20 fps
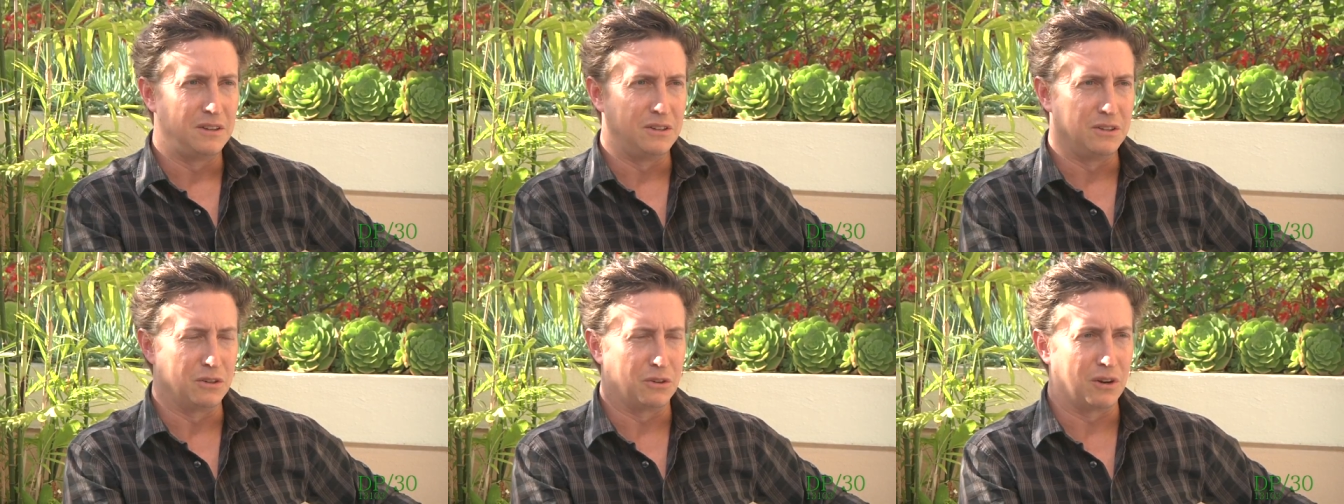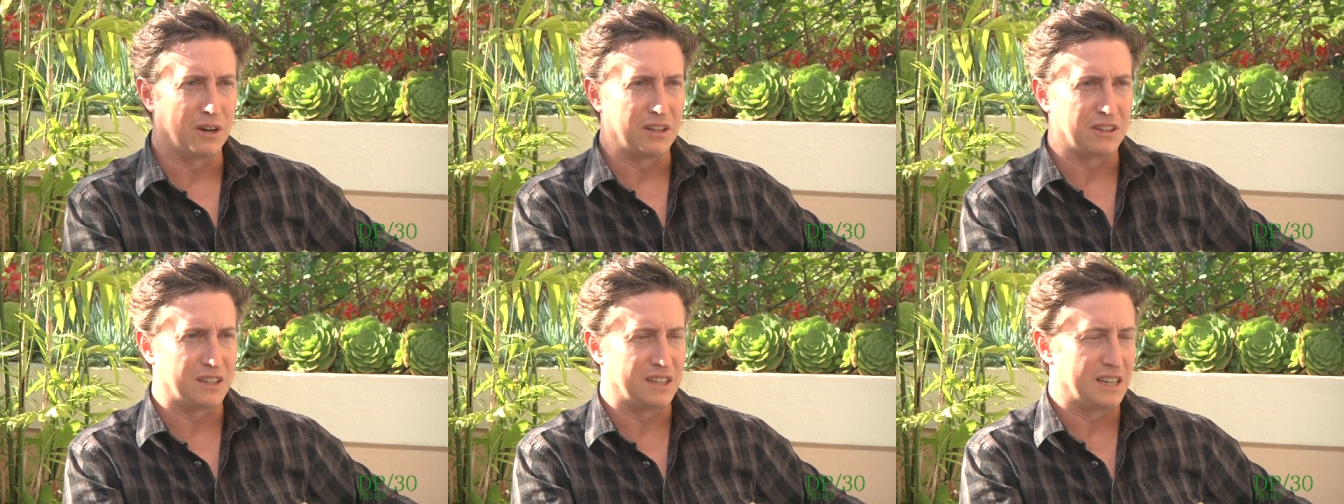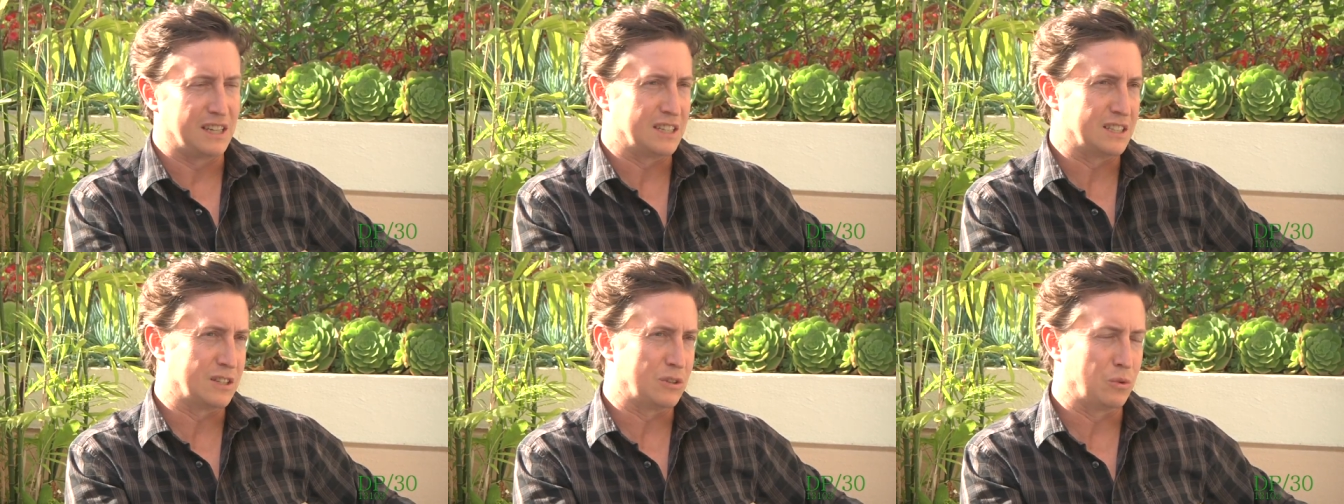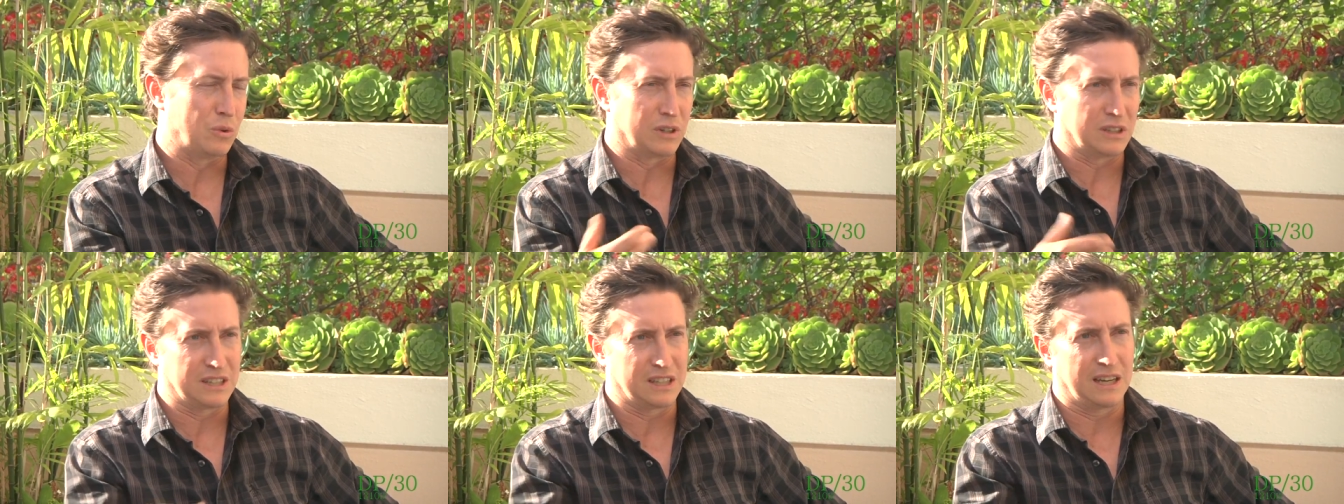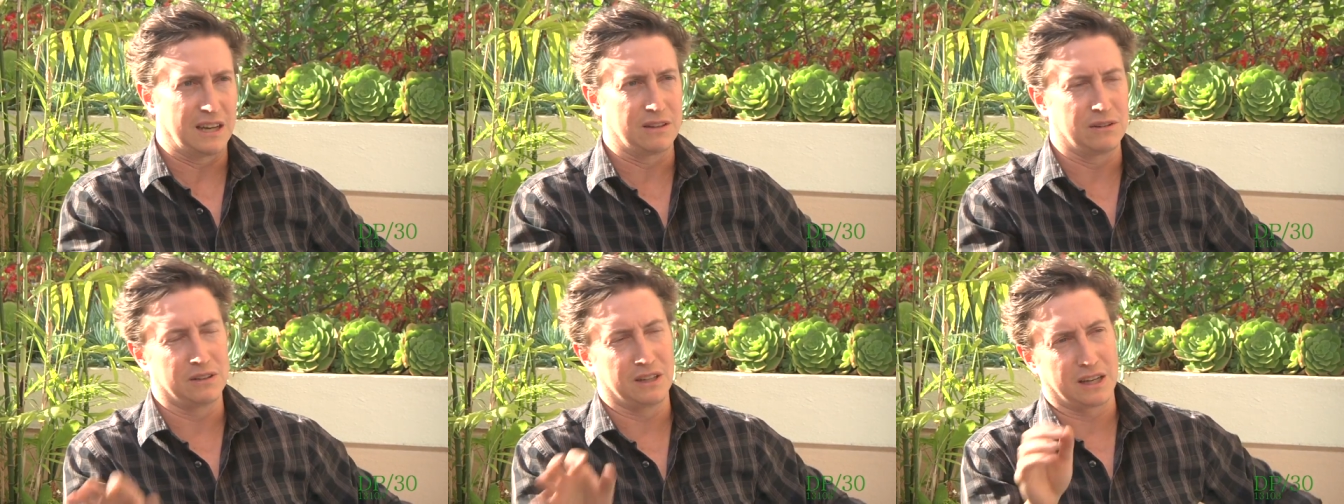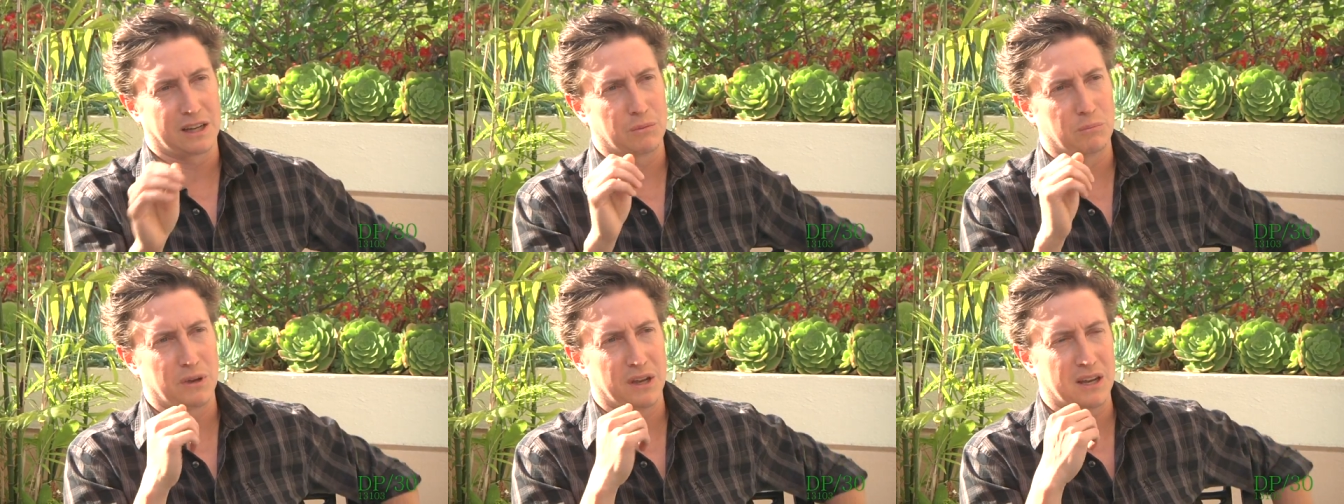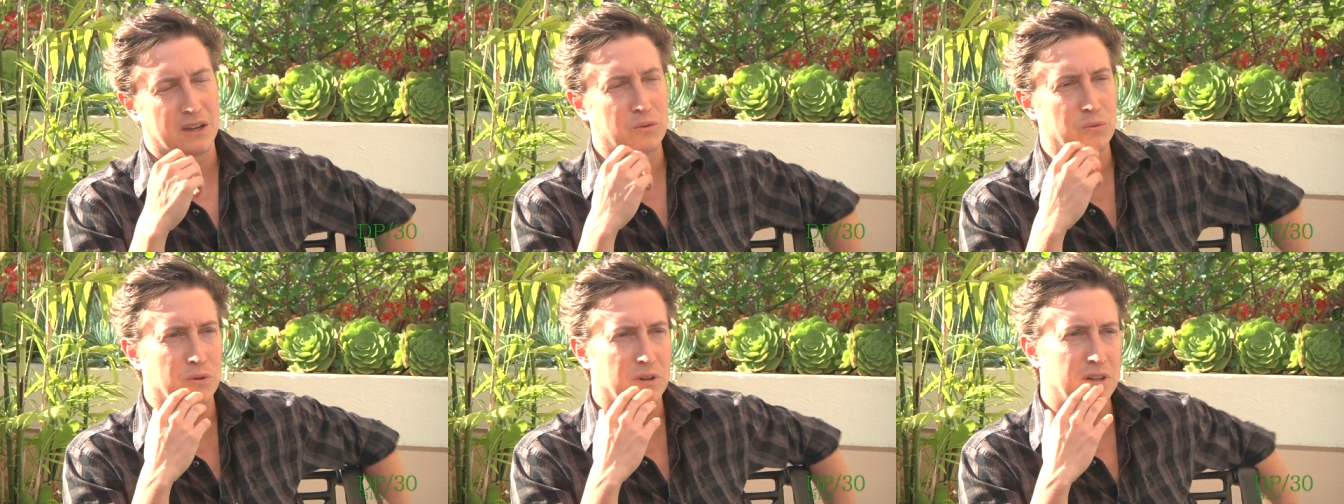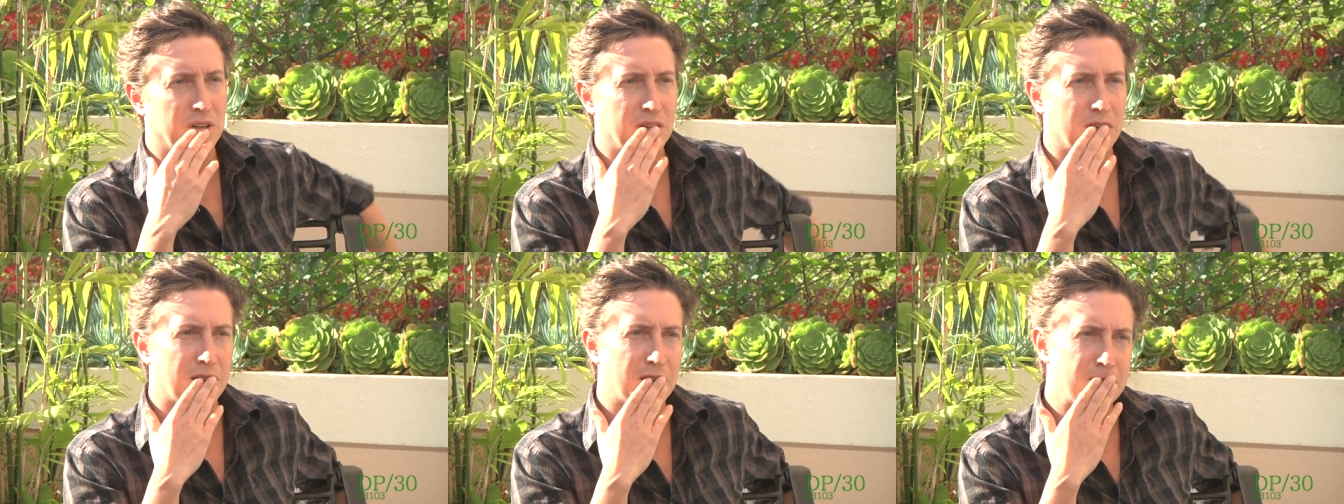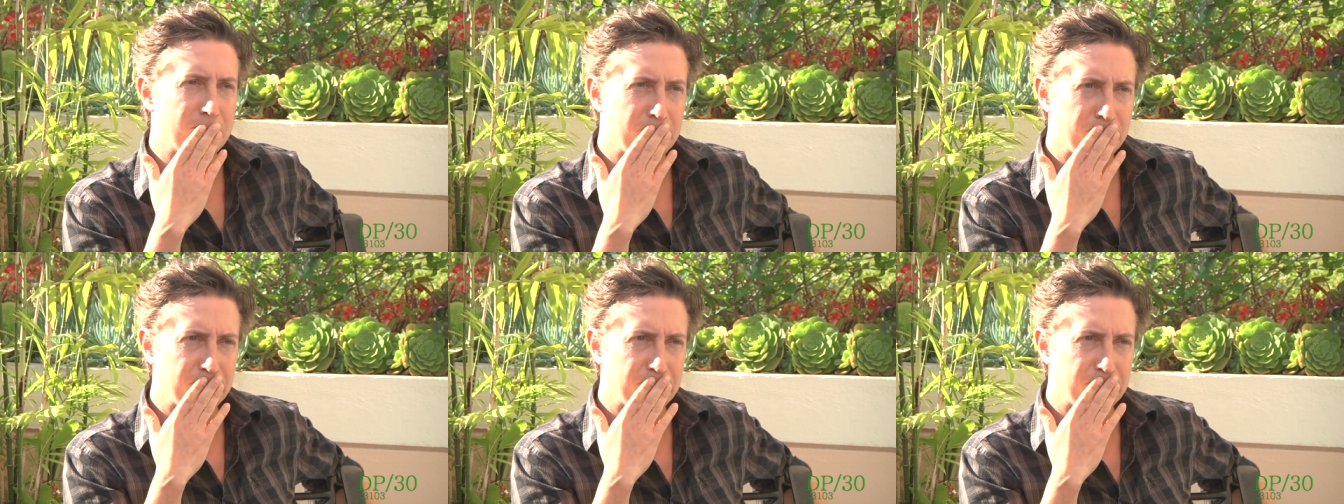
do great things and work together like a band would, you know?